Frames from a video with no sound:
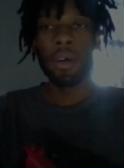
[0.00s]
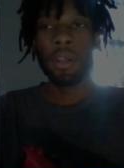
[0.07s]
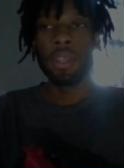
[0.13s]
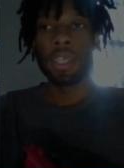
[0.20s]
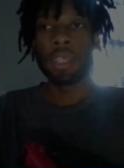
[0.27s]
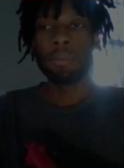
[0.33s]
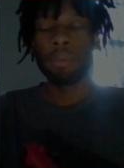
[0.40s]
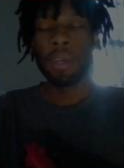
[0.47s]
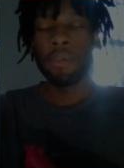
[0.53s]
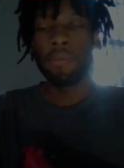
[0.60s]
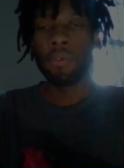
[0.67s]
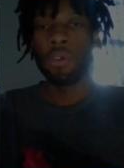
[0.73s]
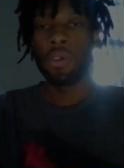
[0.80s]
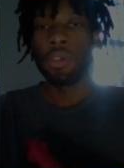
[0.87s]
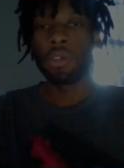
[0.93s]
display
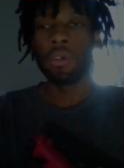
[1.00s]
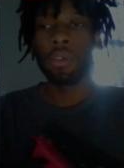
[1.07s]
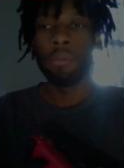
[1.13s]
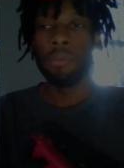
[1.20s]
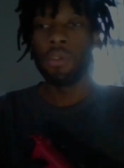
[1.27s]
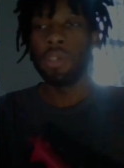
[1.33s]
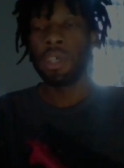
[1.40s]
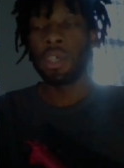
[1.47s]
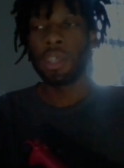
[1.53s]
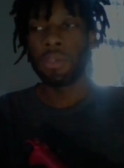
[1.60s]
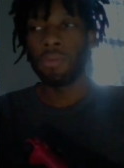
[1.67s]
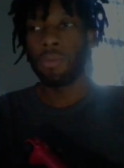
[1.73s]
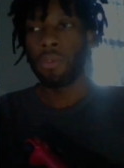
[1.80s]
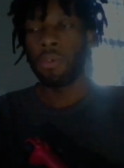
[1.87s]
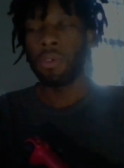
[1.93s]
for you. So the music is a
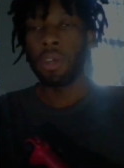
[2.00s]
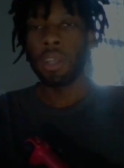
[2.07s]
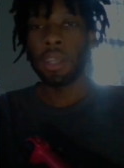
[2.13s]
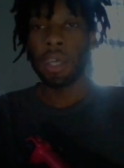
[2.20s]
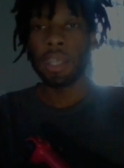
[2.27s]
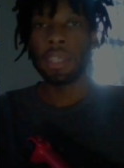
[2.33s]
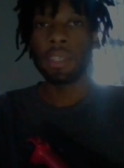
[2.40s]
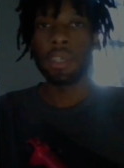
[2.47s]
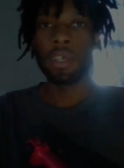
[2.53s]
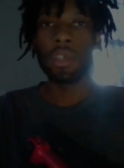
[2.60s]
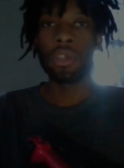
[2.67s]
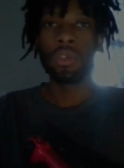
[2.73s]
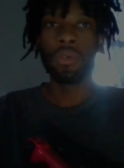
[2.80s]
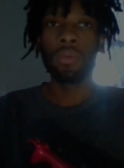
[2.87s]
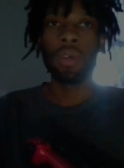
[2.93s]
really nice
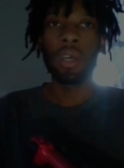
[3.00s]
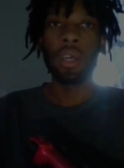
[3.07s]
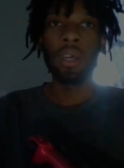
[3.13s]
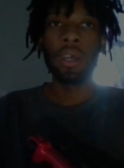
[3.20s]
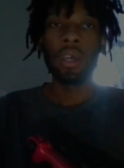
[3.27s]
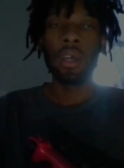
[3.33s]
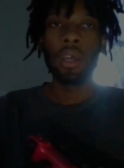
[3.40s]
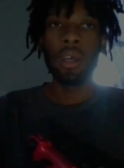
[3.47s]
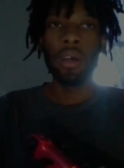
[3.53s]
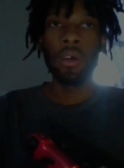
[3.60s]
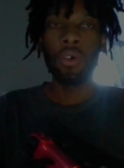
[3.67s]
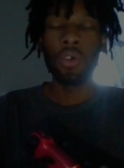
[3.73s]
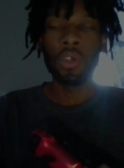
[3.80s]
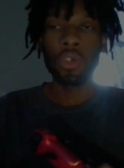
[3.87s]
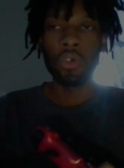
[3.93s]
touch to it
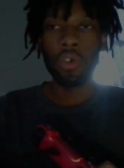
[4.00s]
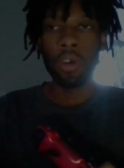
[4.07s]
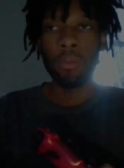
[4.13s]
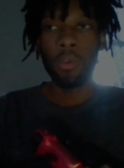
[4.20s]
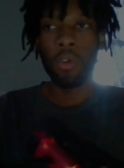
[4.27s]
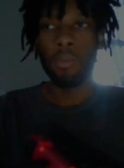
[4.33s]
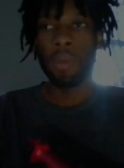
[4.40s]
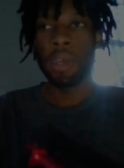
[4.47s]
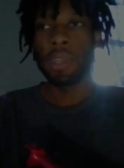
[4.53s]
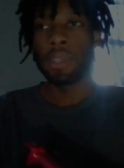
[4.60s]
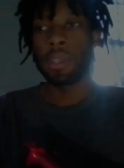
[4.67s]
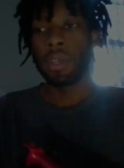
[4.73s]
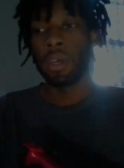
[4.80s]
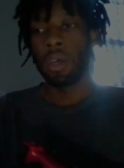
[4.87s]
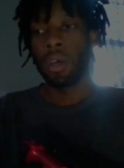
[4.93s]
on certain
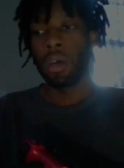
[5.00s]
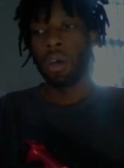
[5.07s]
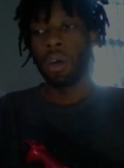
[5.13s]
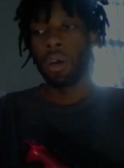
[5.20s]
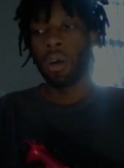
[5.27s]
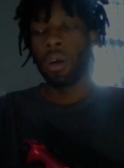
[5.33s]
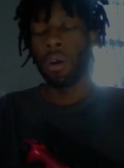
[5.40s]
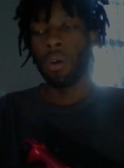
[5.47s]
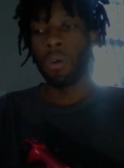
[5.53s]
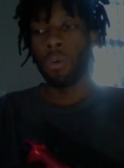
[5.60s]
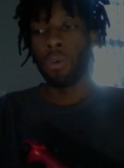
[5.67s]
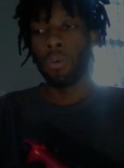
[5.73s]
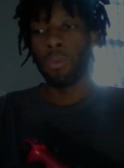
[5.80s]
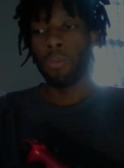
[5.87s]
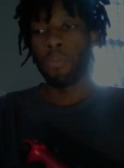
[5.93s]
moments.
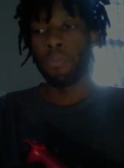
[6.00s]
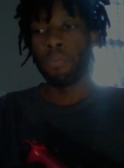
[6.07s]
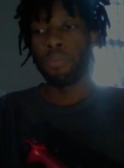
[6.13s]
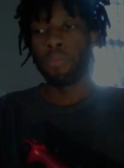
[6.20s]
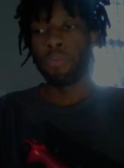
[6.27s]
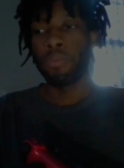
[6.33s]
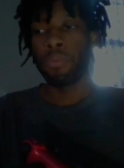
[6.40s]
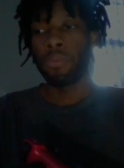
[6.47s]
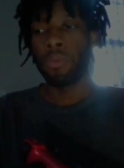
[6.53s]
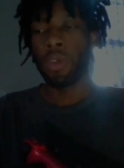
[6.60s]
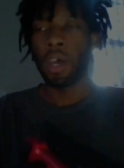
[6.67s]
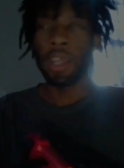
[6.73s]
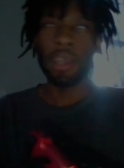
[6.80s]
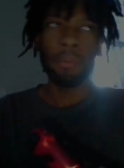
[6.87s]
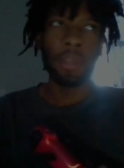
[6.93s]

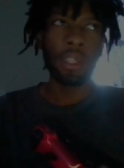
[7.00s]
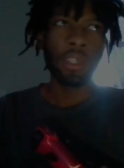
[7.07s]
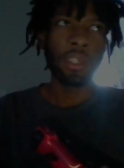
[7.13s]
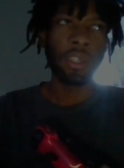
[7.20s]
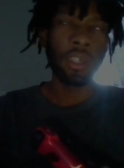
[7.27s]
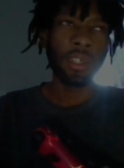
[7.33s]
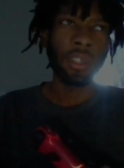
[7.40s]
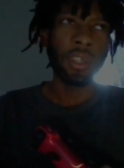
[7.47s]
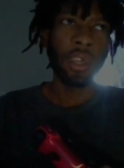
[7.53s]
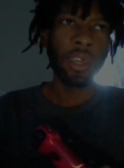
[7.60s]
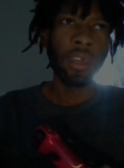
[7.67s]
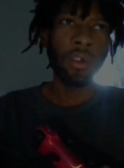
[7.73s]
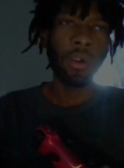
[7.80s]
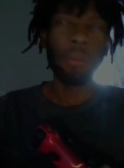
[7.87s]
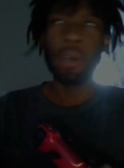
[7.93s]
I didn't mention this yesterday.
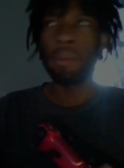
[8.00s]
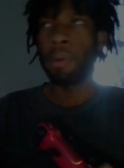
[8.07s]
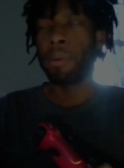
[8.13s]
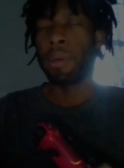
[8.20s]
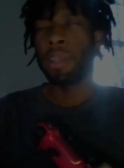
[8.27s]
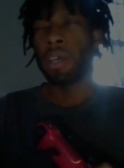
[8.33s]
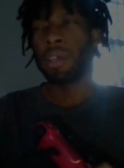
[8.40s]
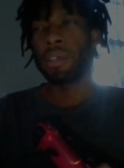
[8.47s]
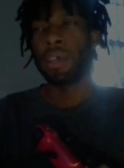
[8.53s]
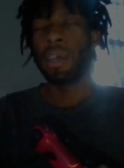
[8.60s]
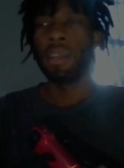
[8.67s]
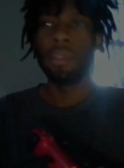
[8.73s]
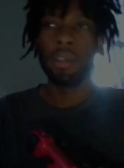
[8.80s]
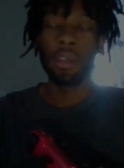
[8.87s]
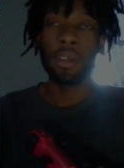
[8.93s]
I mean, I
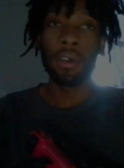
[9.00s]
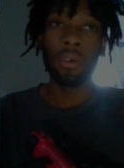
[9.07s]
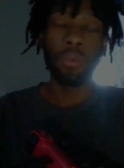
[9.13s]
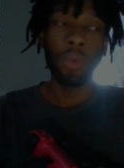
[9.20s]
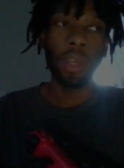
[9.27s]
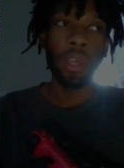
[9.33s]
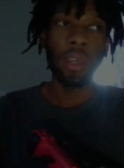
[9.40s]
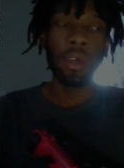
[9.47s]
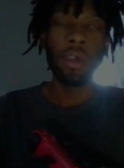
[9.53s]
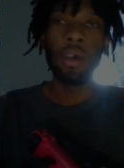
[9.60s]
say the other week.